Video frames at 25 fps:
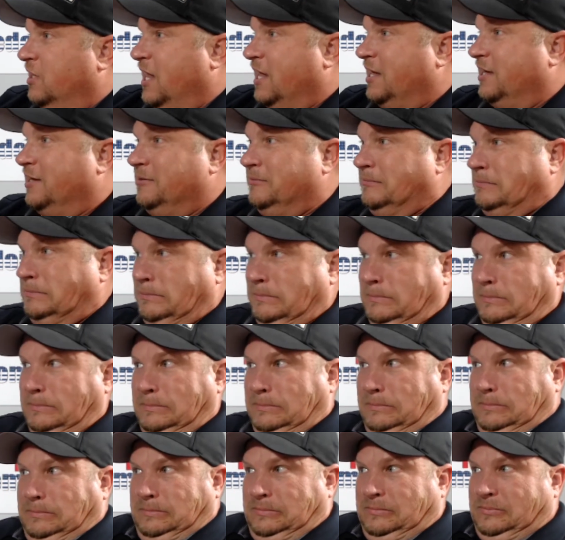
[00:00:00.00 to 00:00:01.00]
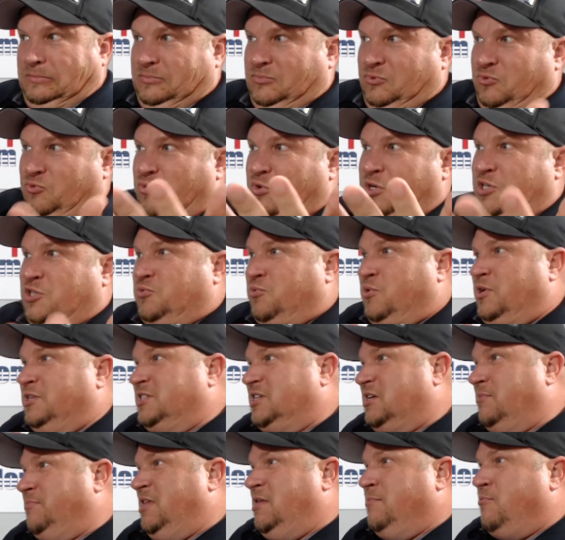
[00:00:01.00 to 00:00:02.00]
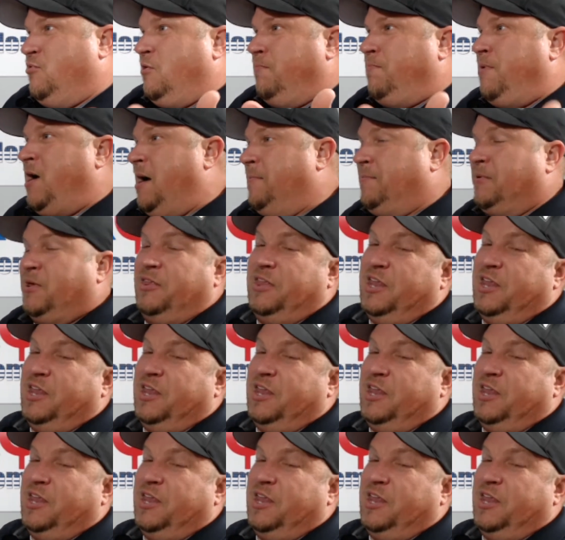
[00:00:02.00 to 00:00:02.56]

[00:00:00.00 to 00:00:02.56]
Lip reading: like which one's going to be the more popular?